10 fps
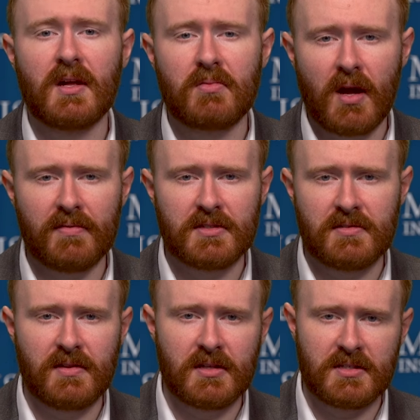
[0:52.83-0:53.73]
and rivals
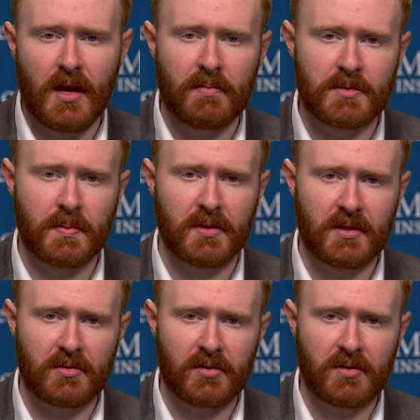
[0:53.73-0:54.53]
of the established political